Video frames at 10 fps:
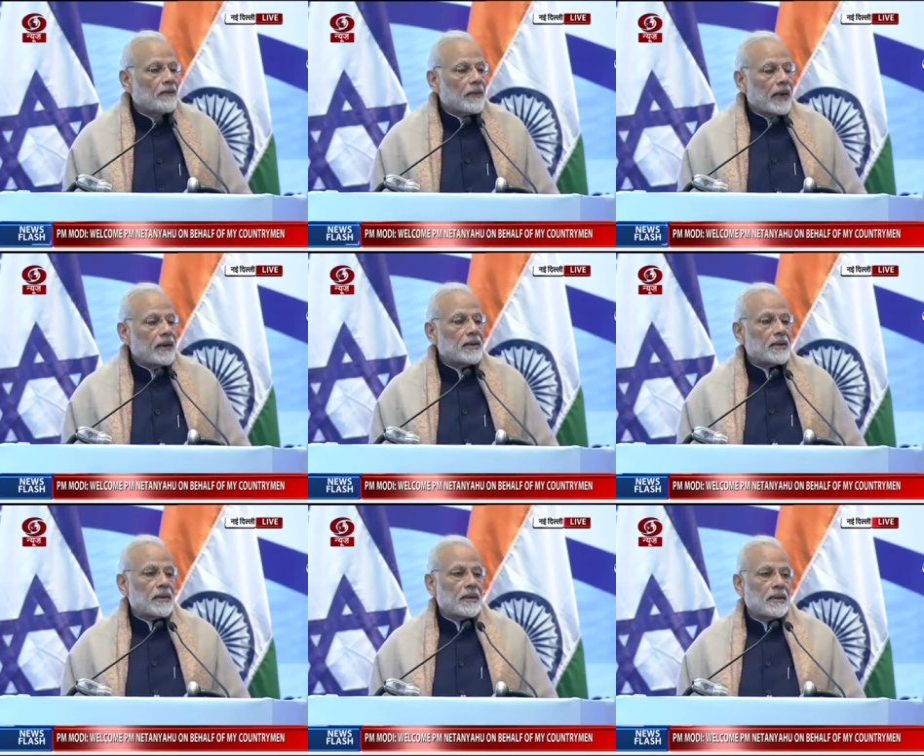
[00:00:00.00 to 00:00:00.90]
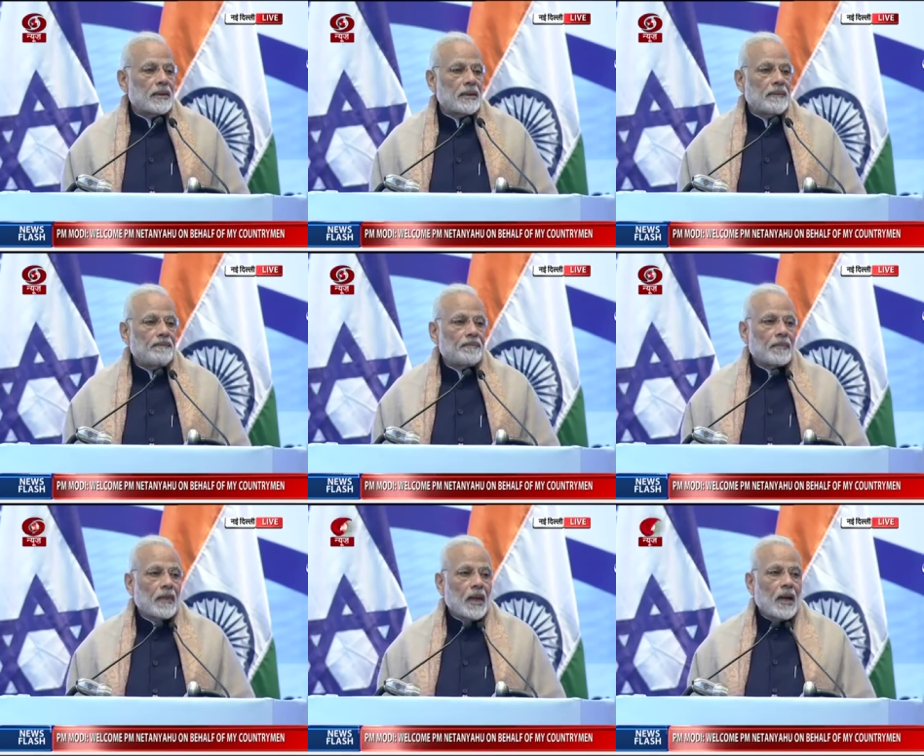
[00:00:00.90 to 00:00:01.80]
Friends,
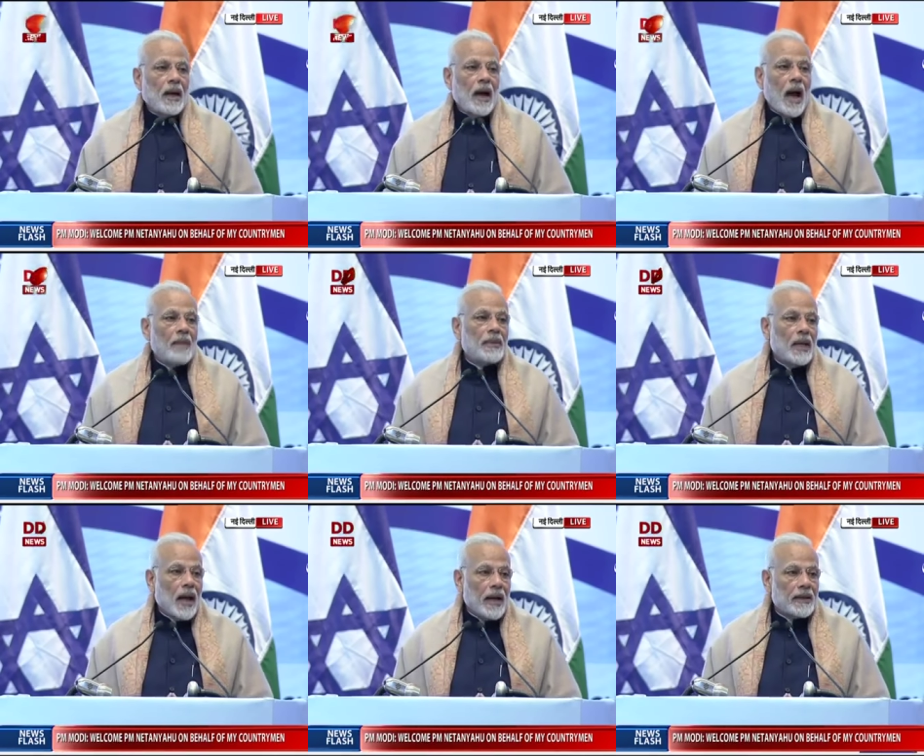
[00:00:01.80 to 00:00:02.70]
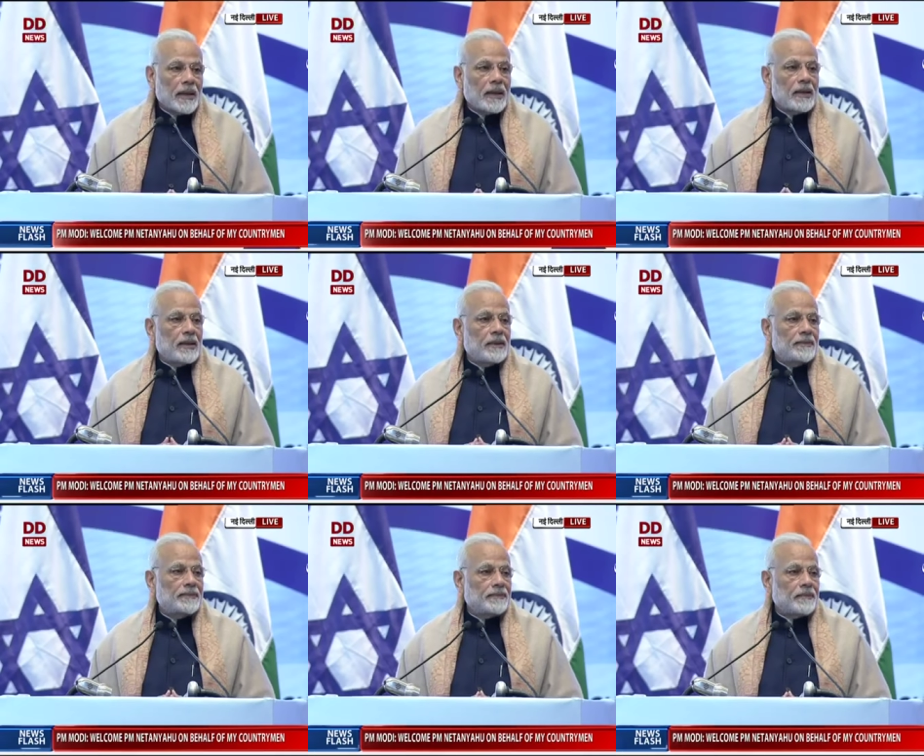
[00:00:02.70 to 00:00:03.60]
I'm delighted
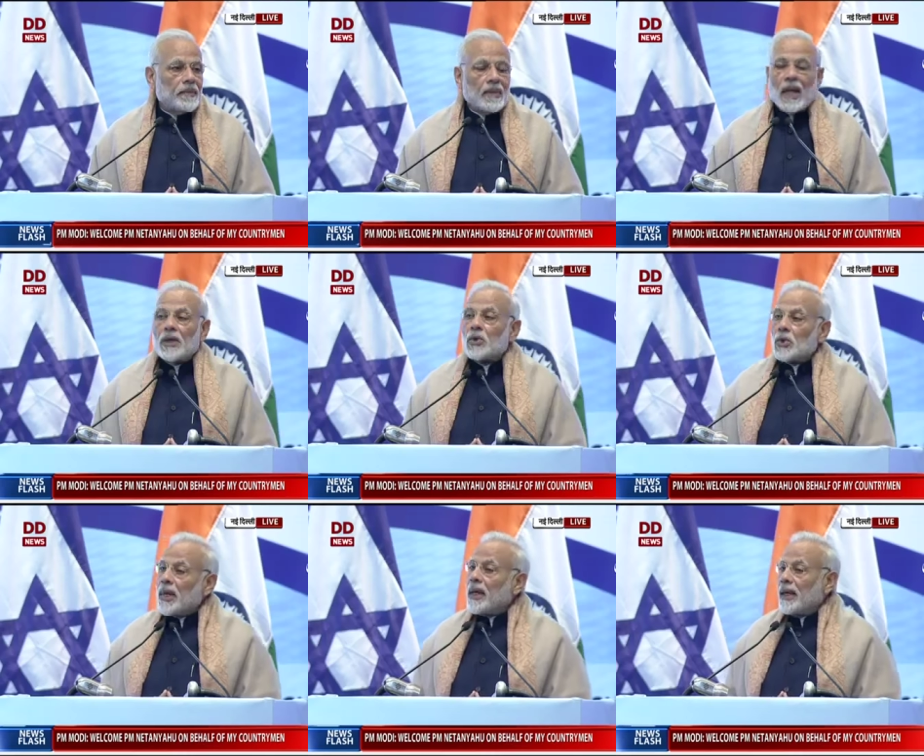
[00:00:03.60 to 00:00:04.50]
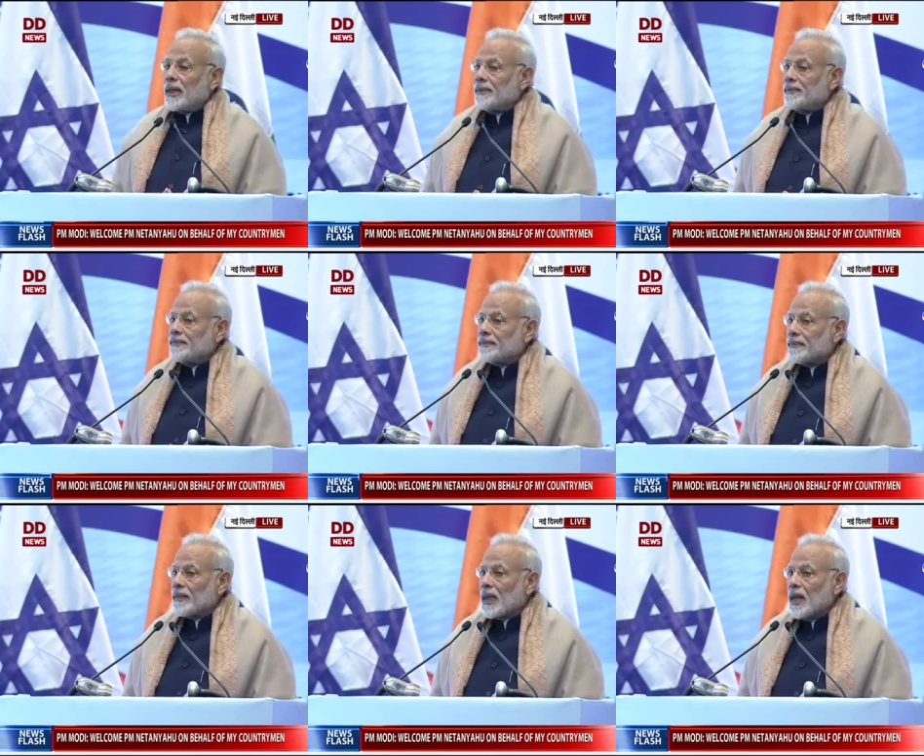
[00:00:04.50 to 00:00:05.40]
that today
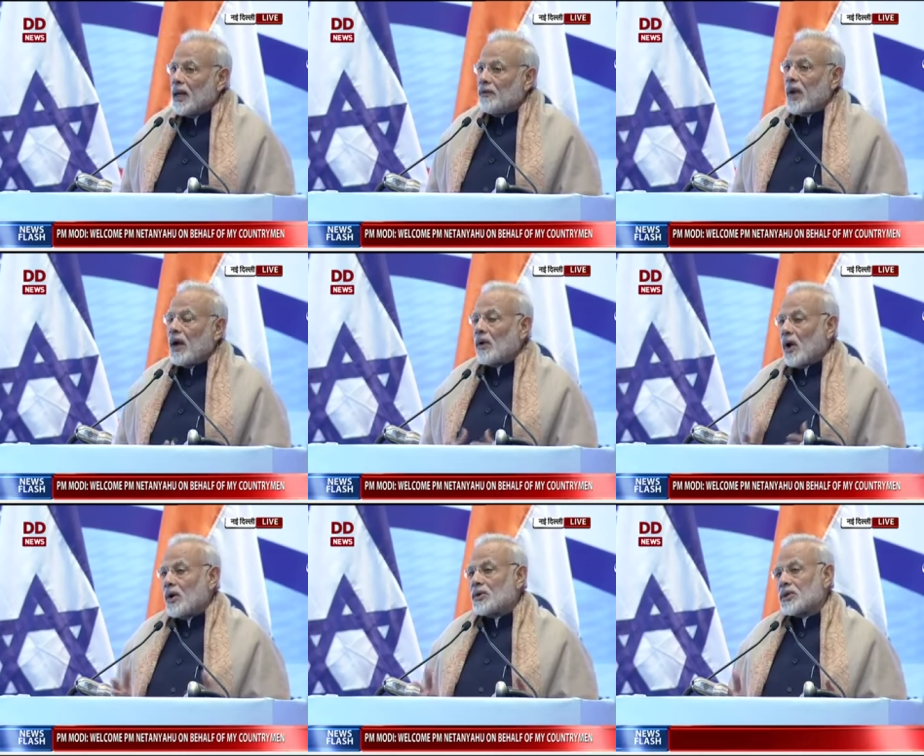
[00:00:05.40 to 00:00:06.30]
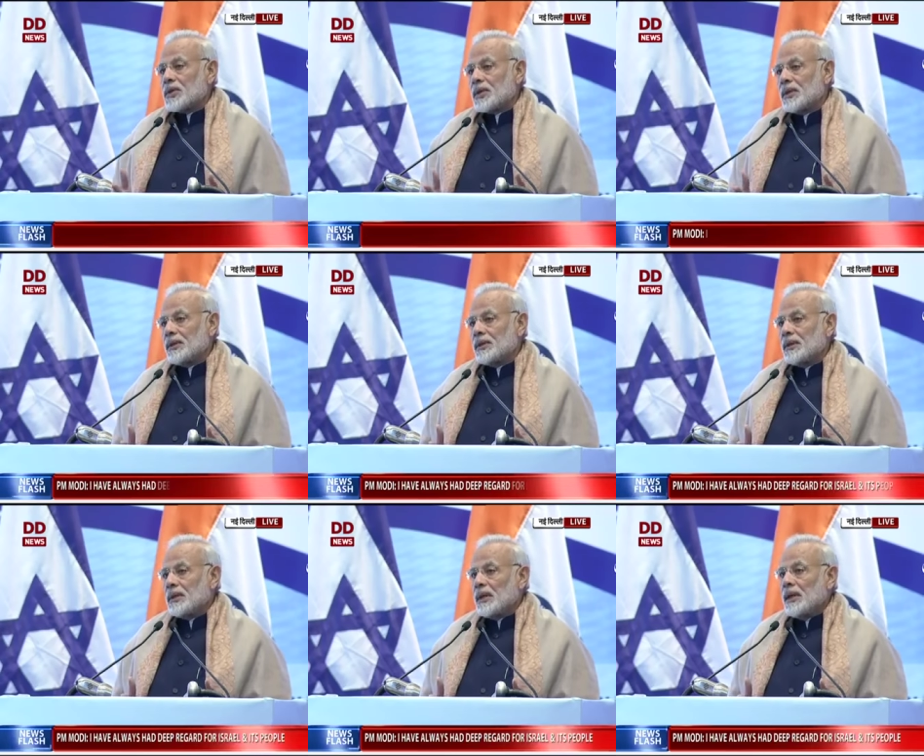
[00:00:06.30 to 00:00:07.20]
we have launched
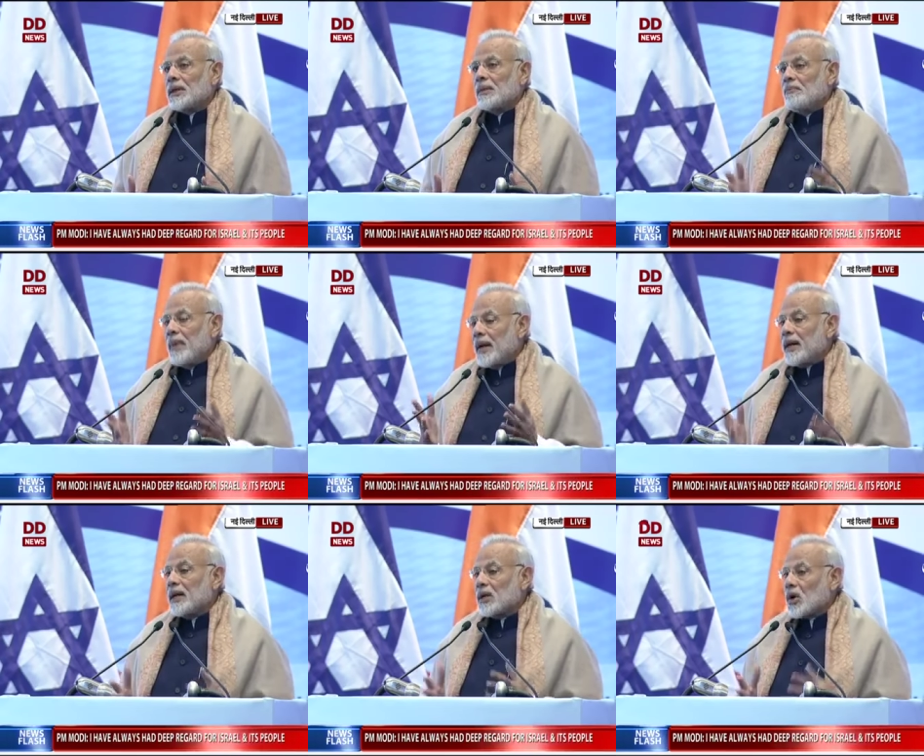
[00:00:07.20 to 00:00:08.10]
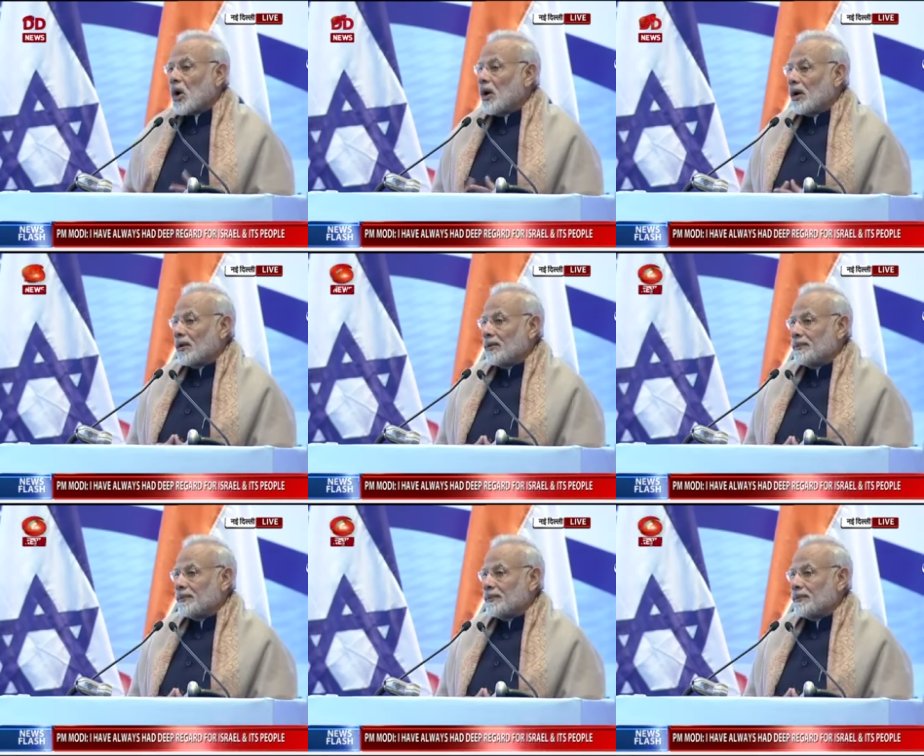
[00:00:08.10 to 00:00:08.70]
the maiden call